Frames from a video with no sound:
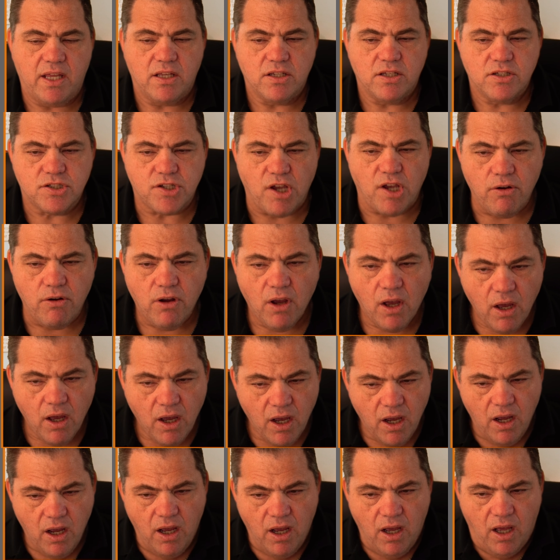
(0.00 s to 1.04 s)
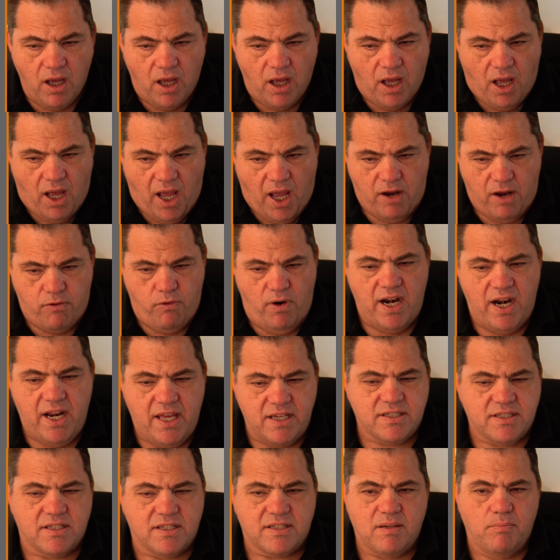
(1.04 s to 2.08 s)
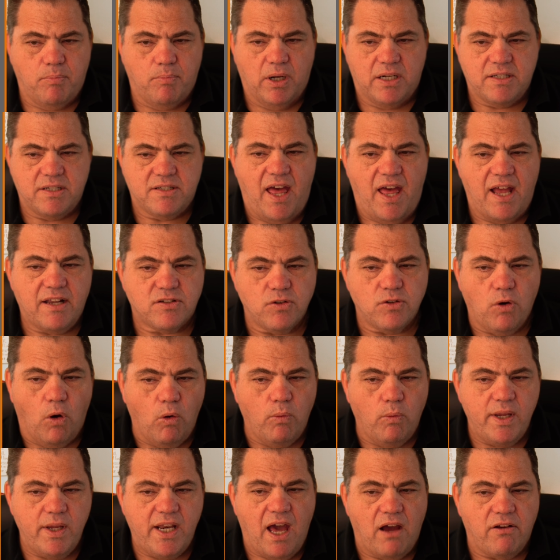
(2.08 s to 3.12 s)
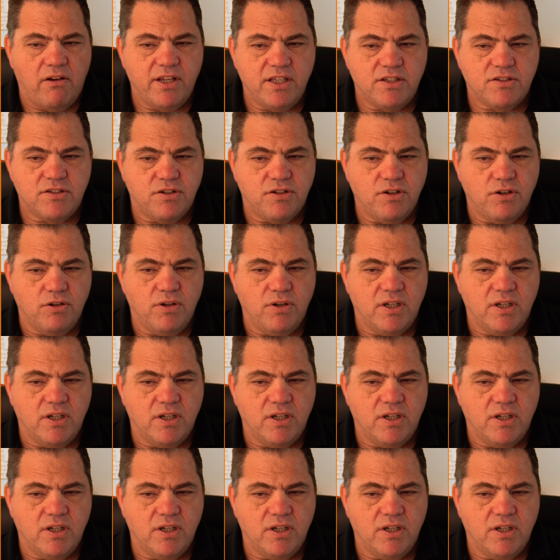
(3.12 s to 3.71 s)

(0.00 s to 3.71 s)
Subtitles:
So it really is as simple as that. All we now need to do is